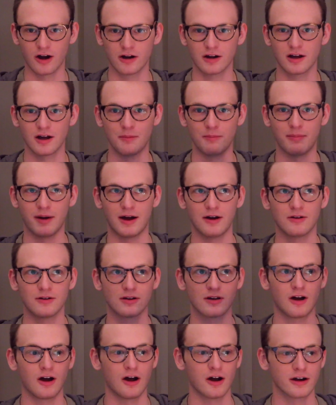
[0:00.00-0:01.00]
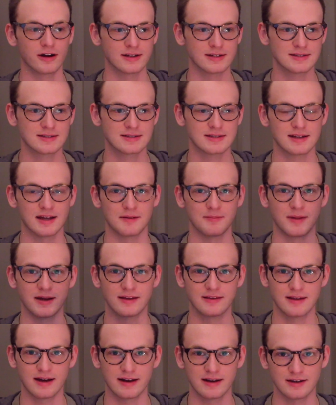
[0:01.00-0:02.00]
art about artists and
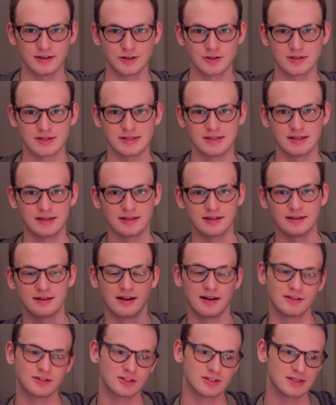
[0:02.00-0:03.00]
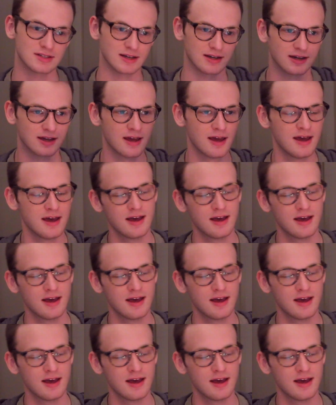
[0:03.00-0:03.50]
make that interesting and not just like